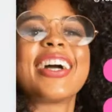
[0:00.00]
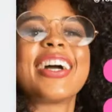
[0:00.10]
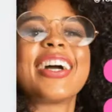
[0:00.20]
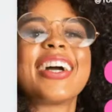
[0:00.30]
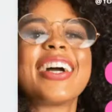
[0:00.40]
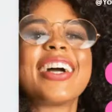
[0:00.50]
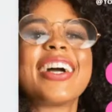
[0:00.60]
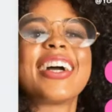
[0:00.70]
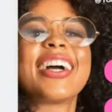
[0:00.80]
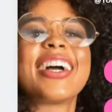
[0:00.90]

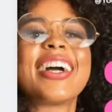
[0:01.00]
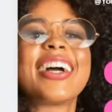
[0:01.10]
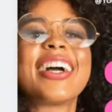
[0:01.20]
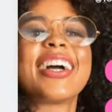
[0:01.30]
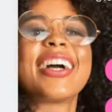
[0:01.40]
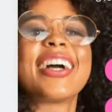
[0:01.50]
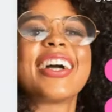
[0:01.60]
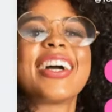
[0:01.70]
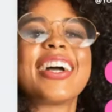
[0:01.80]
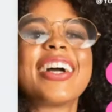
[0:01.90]

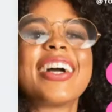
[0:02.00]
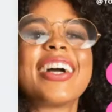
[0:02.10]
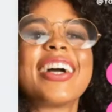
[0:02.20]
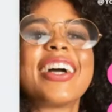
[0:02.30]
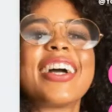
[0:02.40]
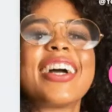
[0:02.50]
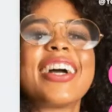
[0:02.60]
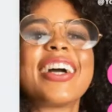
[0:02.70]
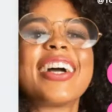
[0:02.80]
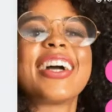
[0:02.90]

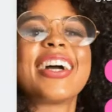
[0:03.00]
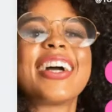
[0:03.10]
(no one is talking)